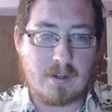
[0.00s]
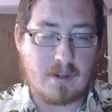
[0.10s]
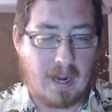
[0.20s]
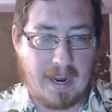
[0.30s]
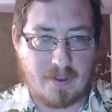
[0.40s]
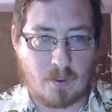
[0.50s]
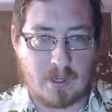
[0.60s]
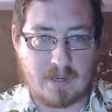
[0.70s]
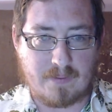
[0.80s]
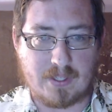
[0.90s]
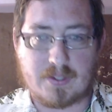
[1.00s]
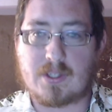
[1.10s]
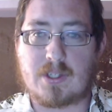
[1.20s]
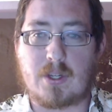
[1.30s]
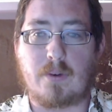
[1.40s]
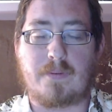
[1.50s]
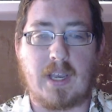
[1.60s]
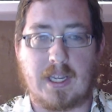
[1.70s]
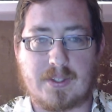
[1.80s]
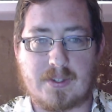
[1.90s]
either one of these two
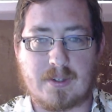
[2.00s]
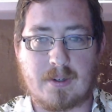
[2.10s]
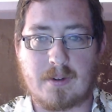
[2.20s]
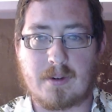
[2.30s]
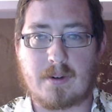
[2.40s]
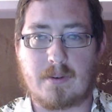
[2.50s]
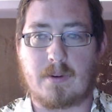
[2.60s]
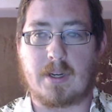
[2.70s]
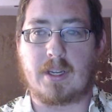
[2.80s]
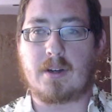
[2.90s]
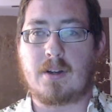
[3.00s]
fates. Right?